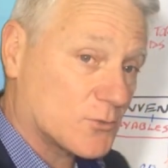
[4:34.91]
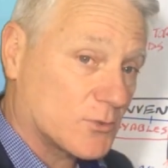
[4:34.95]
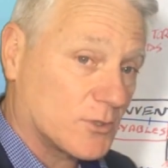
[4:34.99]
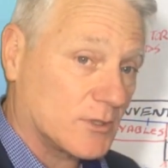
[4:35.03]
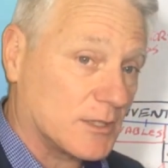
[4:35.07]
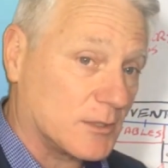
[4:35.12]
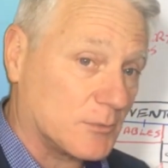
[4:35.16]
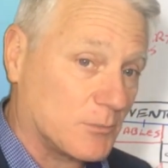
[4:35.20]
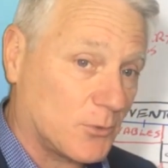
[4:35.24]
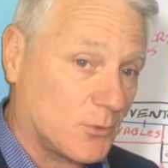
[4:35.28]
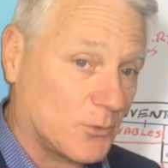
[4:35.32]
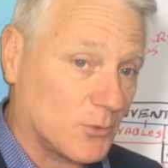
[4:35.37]
it's
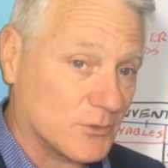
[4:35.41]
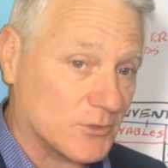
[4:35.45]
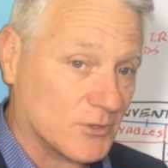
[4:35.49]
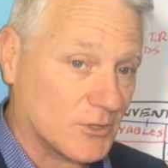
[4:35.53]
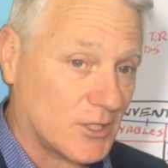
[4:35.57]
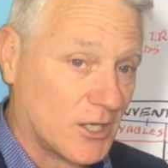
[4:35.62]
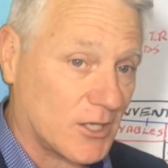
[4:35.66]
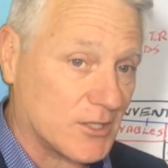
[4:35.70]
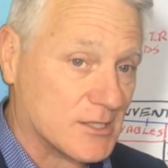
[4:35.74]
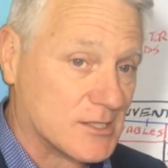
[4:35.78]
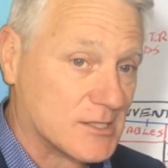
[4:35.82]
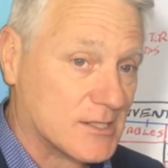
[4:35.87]
really important
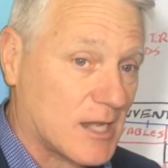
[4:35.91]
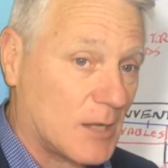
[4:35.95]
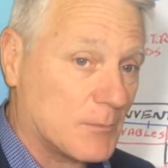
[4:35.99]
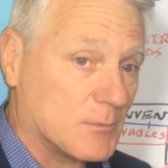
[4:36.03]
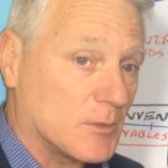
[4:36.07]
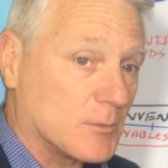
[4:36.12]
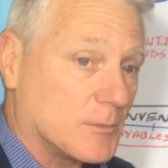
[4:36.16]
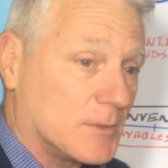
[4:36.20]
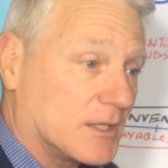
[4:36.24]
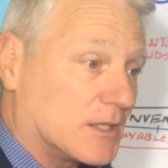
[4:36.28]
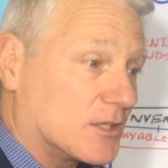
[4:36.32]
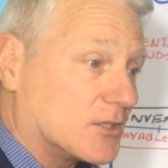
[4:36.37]
to know this
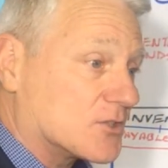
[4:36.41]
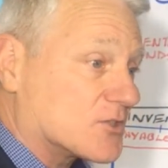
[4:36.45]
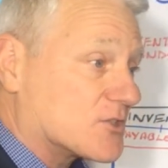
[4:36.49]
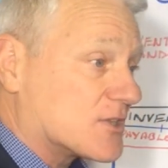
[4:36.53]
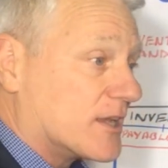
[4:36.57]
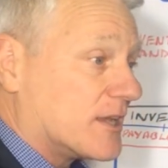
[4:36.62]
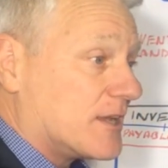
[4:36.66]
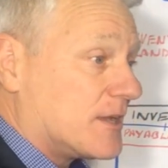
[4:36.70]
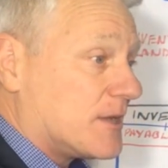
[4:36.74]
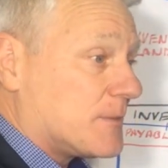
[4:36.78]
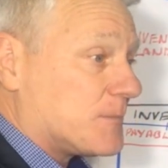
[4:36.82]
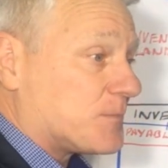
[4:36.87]
number, because
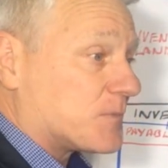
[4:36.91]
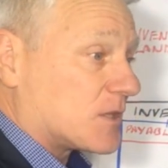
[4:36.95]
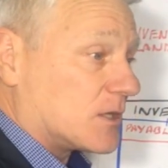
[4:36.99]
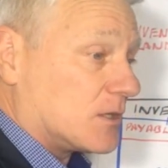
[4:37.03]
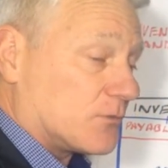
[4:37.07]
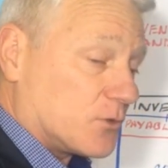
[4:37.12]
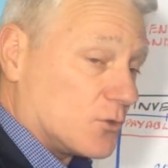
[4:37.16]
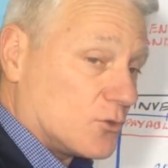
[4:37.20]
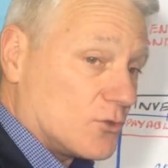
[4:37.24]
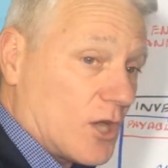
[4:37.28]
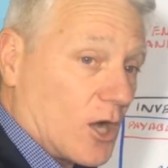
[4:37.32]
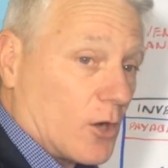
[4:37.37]

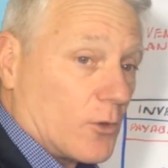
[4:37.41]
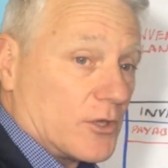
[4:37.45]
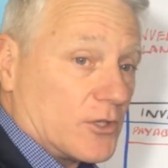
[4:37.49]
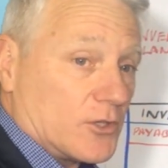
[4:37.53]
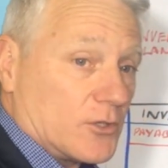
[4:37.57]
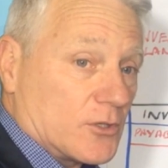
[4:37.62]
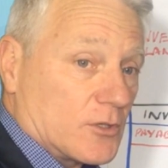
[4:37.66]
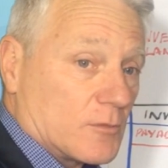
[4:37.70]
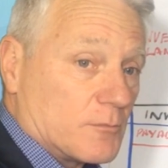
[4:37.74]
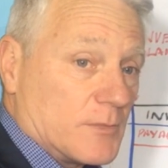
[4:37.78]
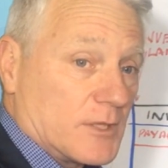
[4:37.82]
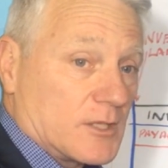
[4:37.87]
if you know it,
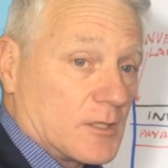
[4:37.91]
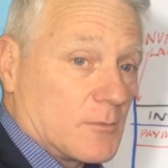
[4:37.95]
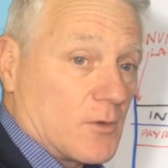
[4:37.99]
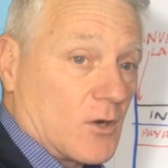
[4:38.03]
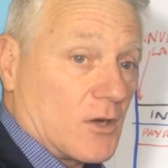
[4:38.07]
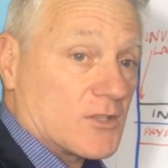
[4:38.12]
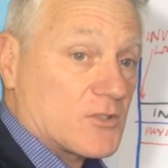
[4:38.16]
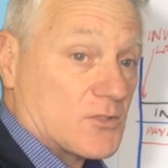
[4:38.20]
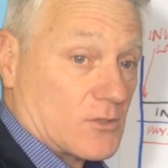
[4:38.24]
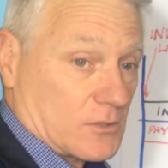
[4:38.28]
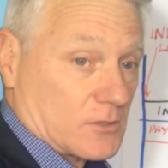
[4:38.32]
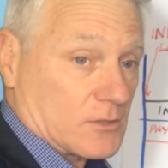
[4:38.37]
you can
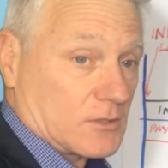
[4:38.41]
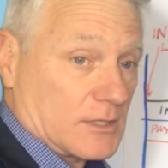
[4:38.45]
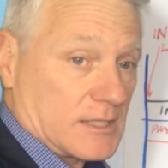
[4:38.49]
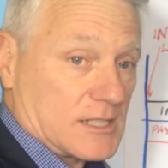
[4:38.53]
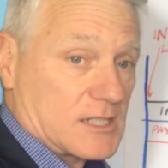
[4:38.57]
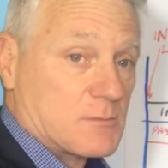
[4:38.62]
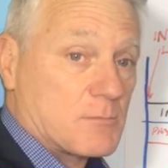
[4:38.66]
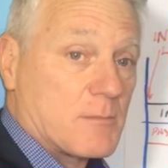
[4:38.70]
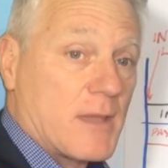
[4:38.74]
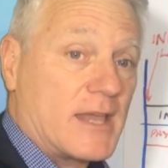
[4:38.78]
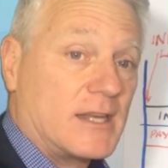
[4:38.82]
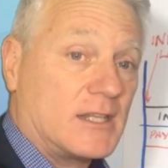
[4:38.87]
minimise it or at
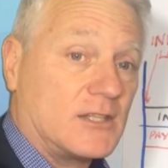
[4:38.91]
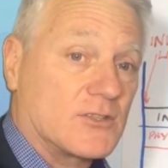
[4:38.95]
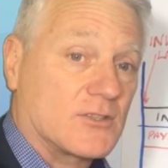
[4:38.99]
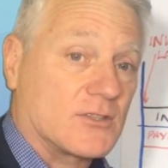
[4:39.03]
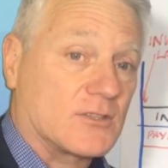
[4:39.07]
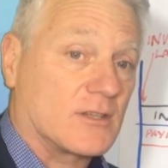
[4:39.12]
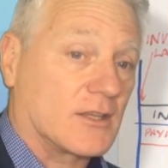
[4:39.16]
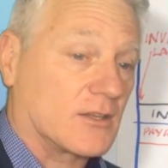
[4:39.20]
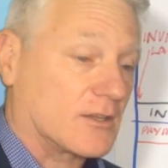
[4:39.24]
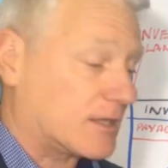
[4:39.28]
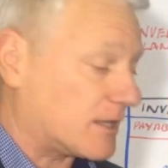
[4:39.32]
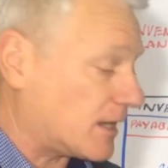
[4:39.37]
least manage
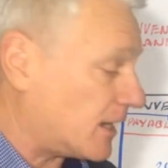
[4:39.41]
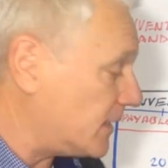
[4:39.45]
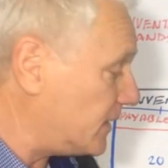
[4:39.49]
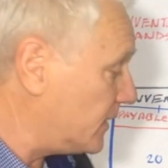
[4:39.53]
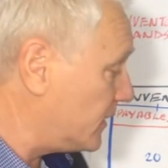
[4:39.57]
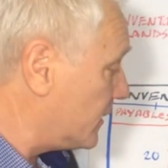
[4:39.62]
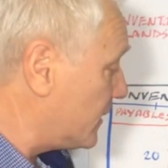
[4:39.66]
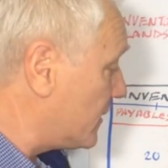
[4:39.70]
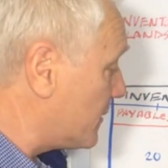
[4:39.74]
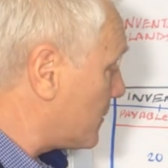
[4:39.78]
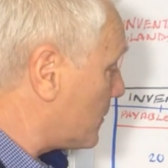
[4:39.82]
it, okay?